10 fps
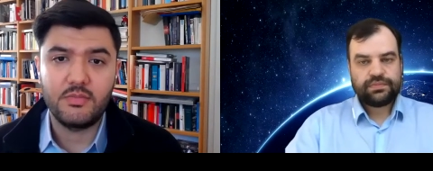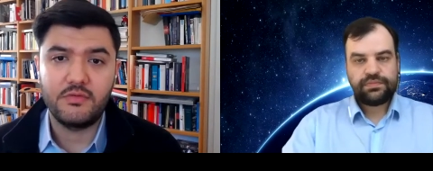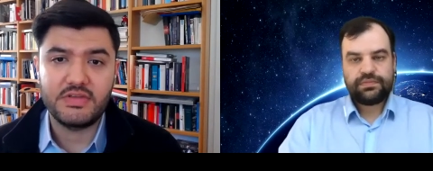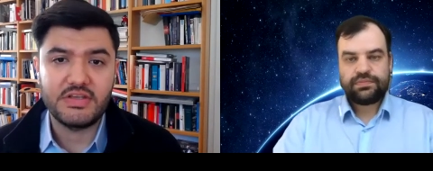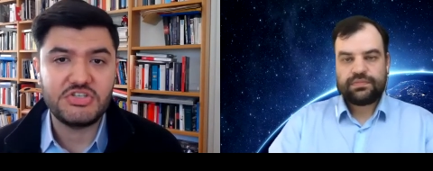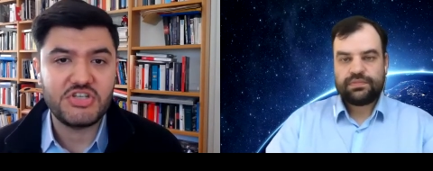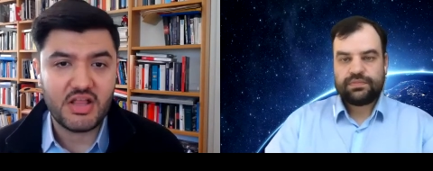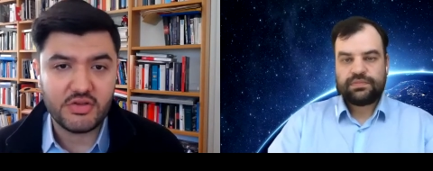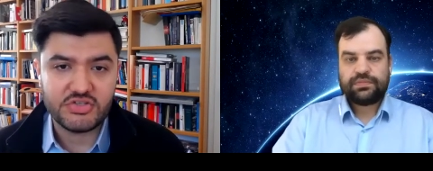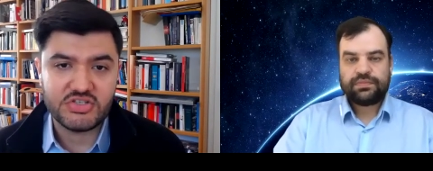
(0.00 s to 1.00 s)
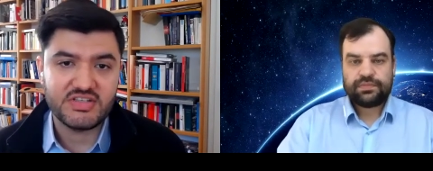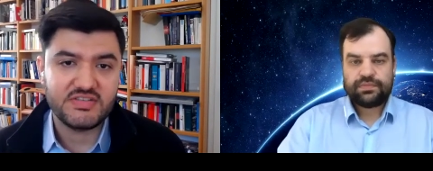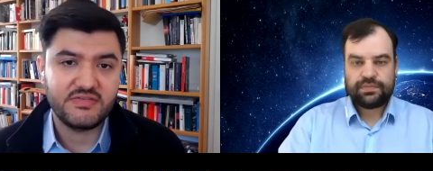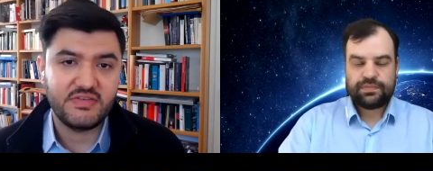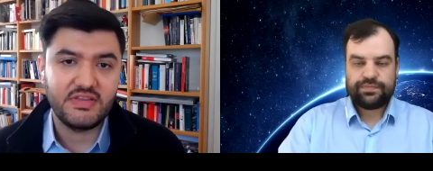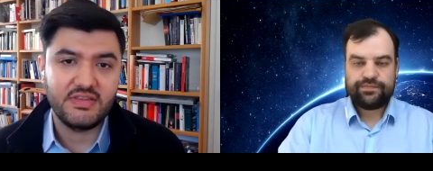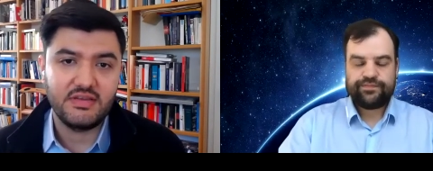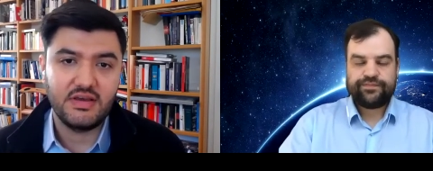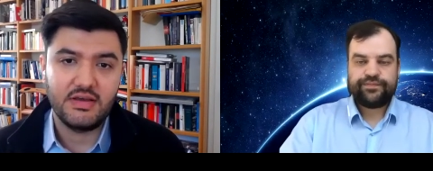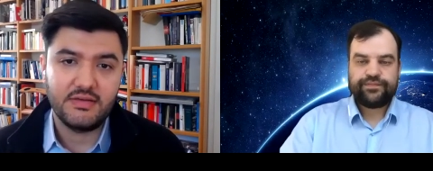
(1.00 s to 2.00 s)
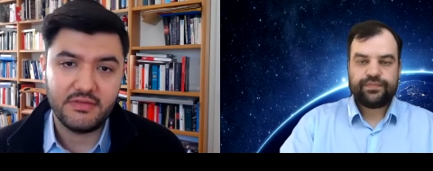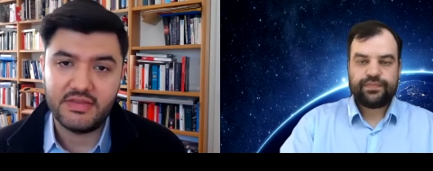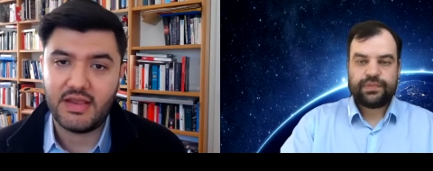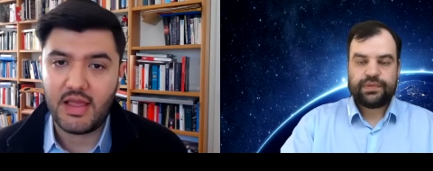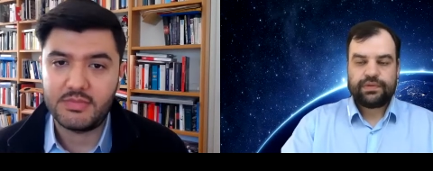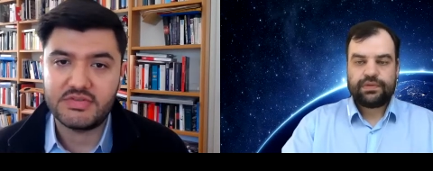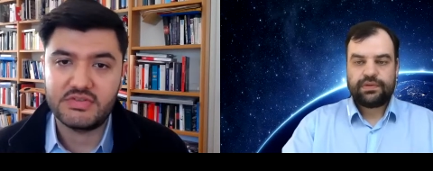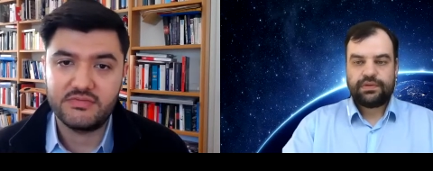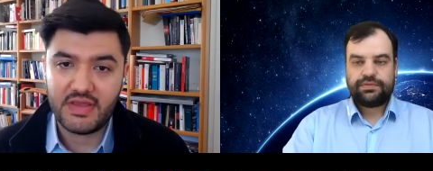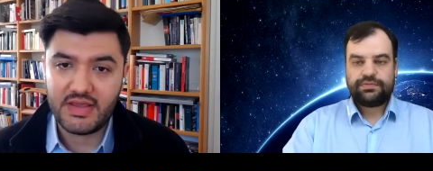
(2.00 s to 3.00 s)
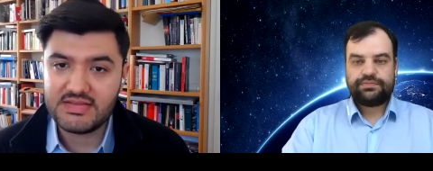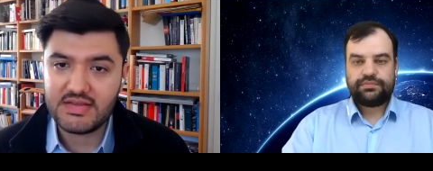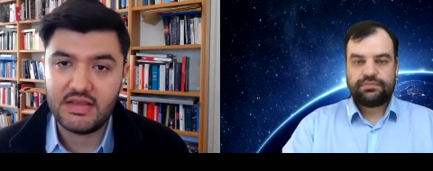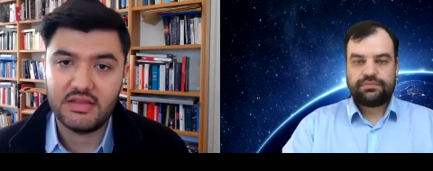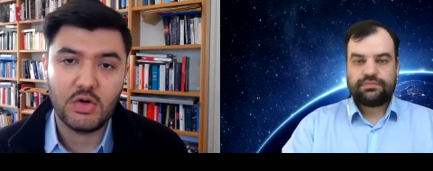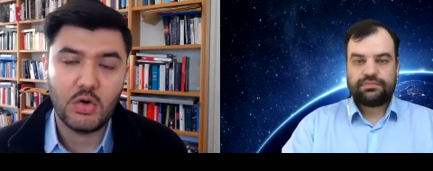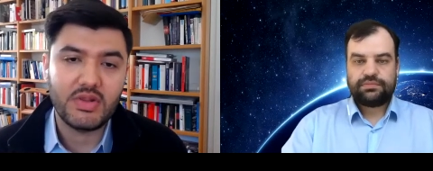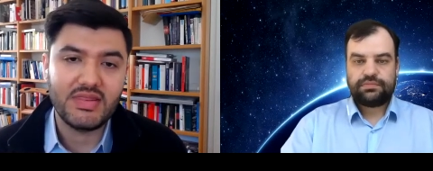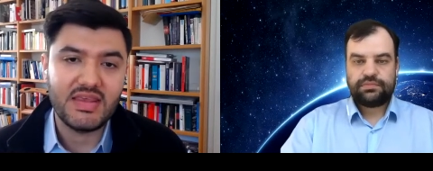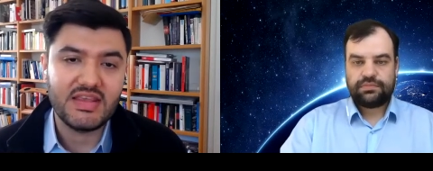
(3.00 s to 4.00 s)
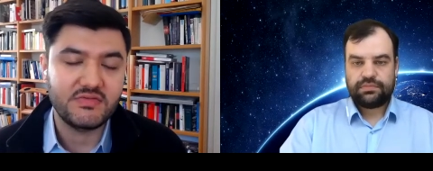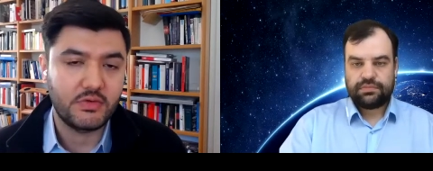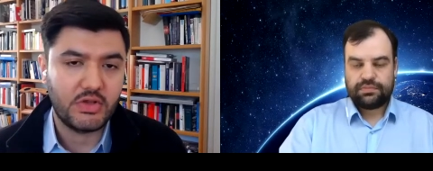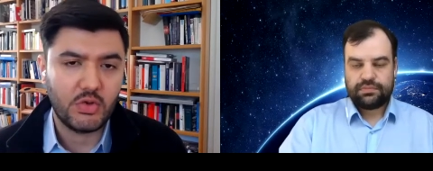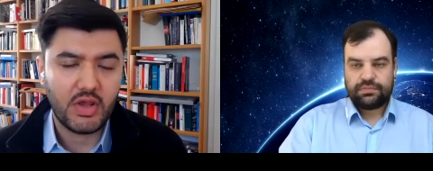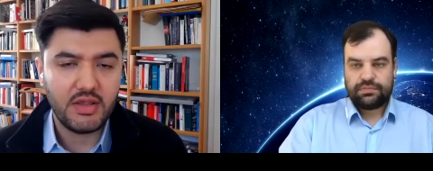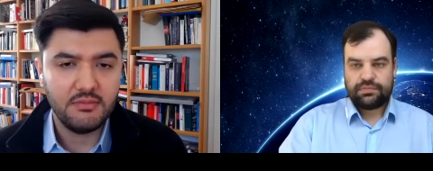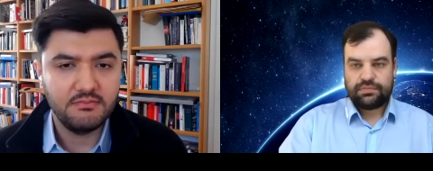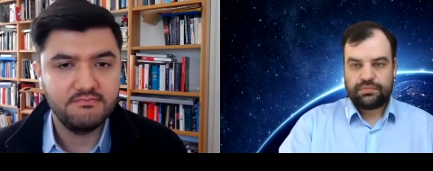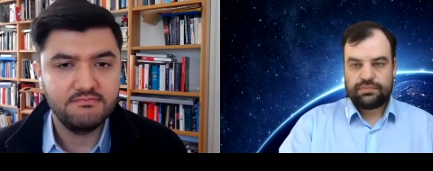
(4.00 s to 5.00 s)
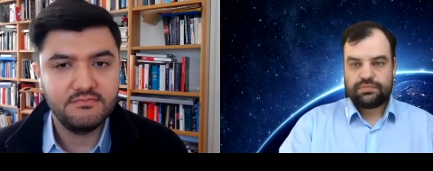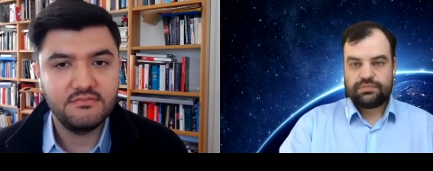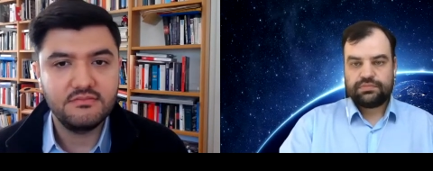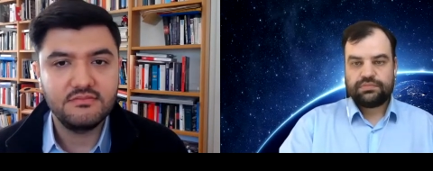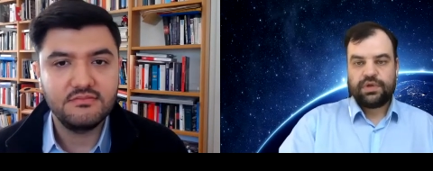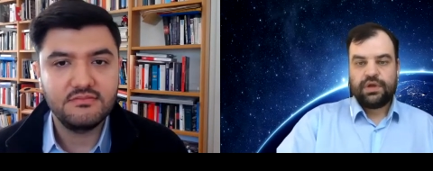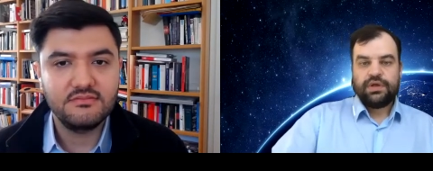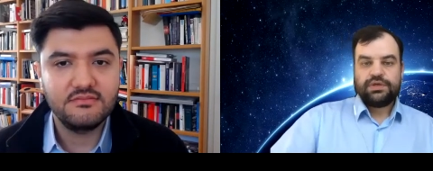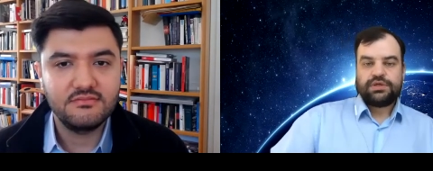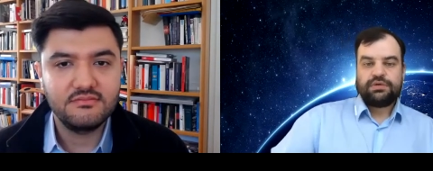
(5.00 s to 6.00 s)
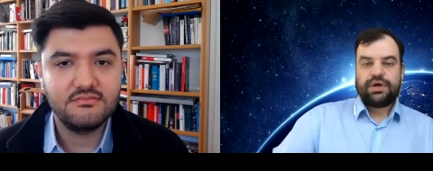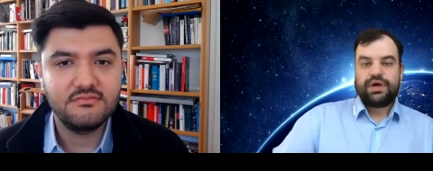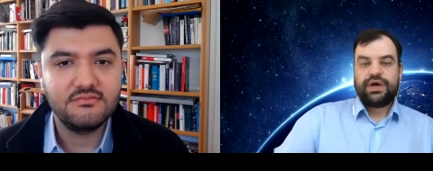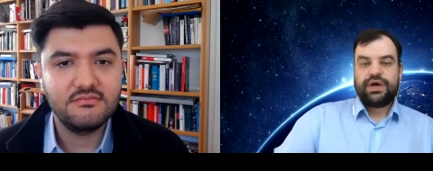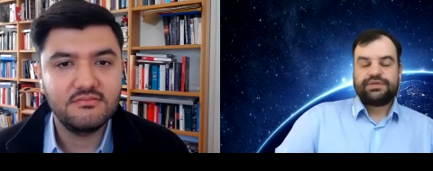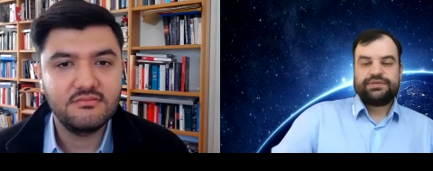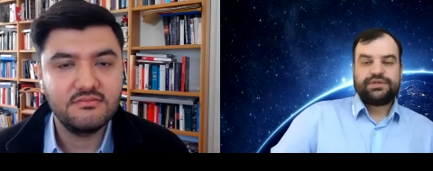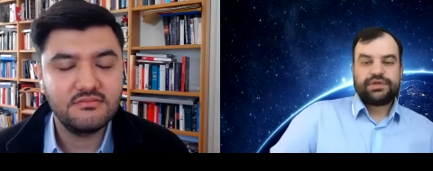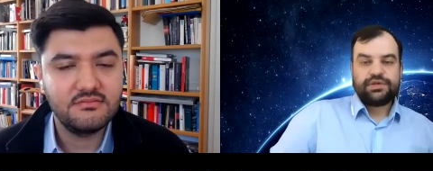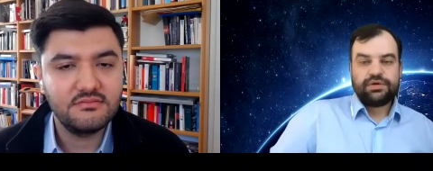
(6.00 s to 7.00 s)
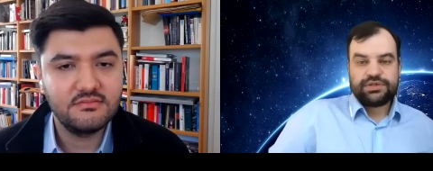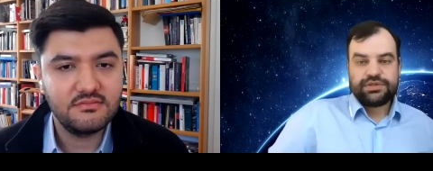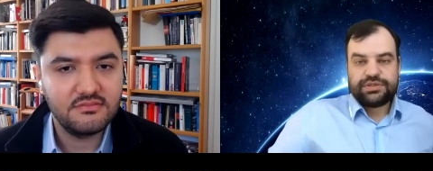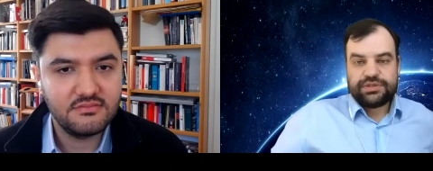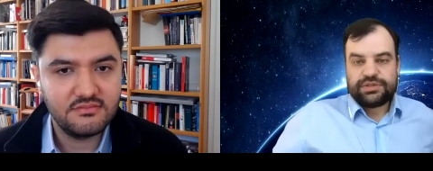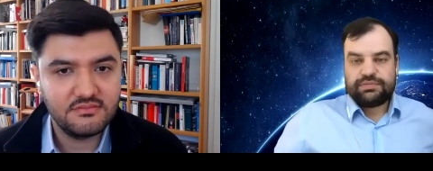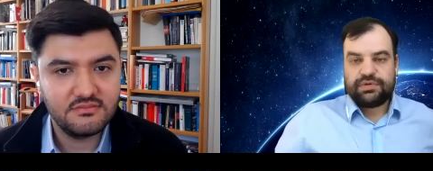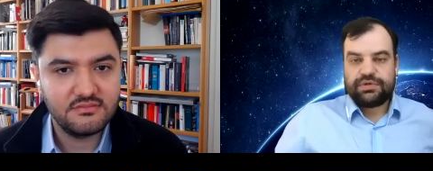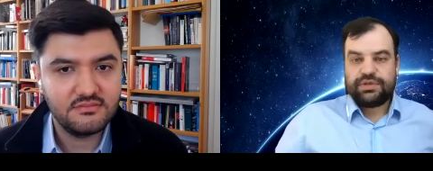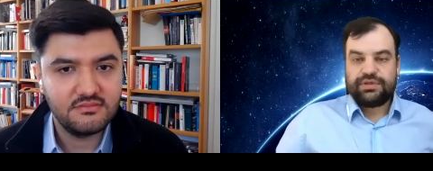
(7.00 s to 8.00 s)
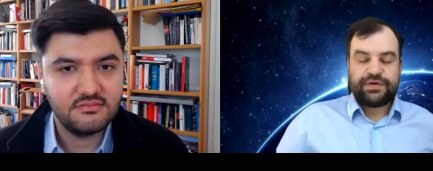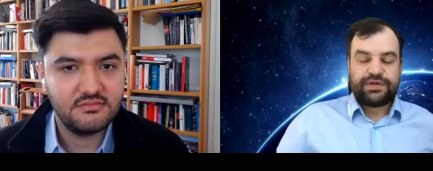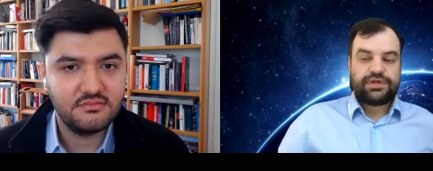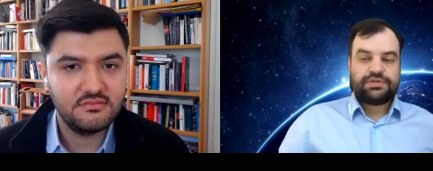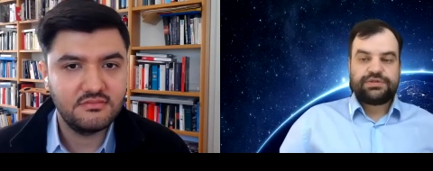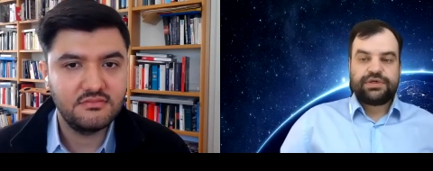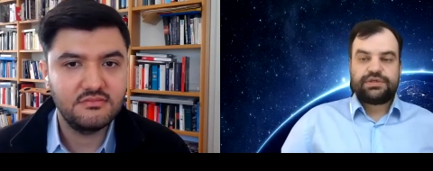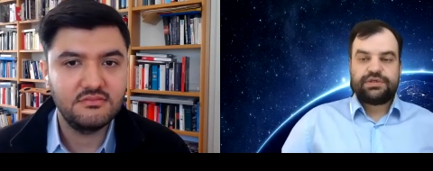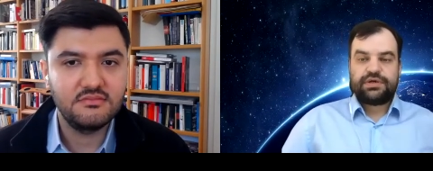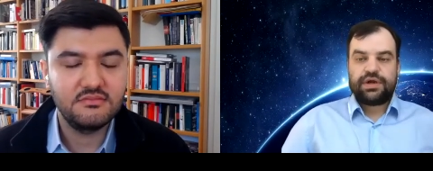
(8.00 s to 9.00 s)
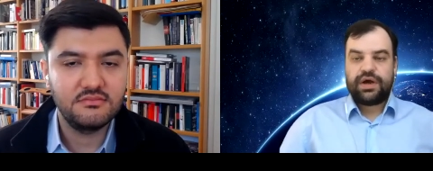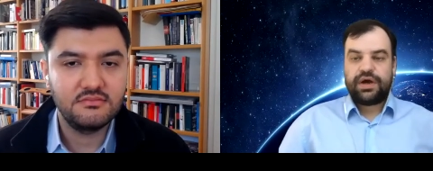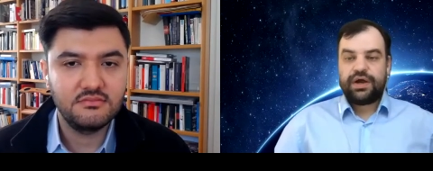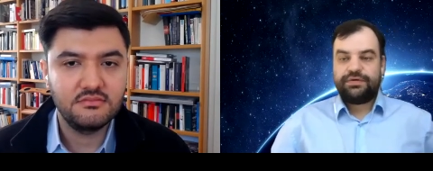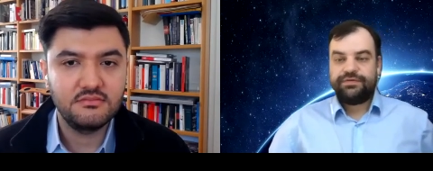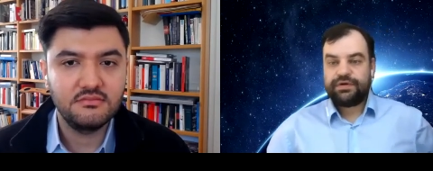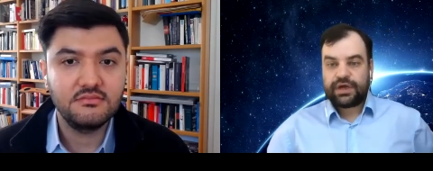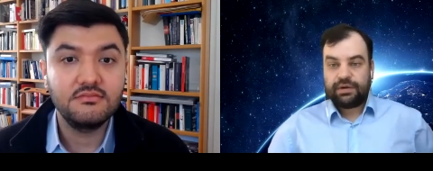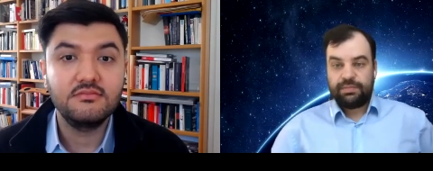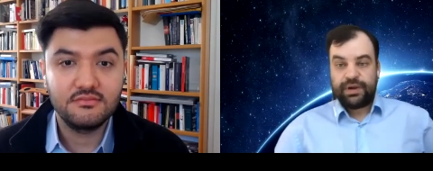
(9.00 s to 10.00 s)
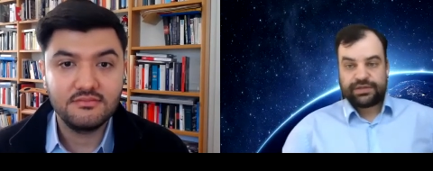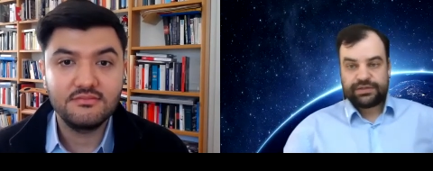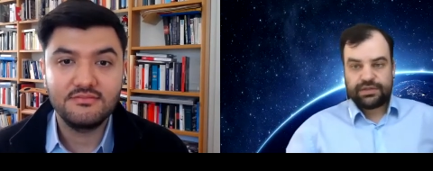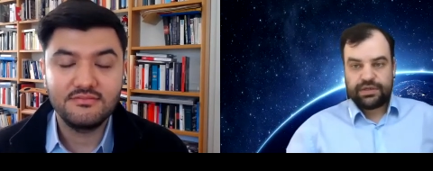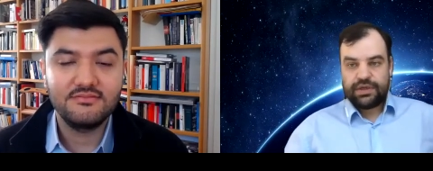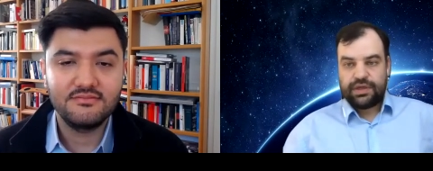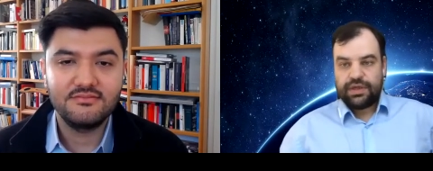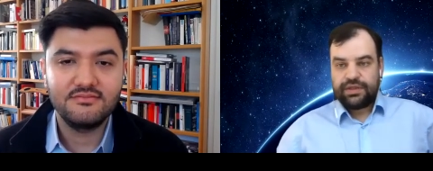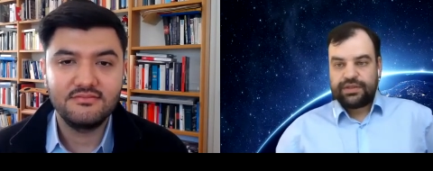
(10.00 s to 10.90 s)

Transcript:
Speaker 1: of the challenges fin uh, fintech apps face and growing needs for QA?
Speaker 2: So uh, the technology system in the financial sector are very complex. They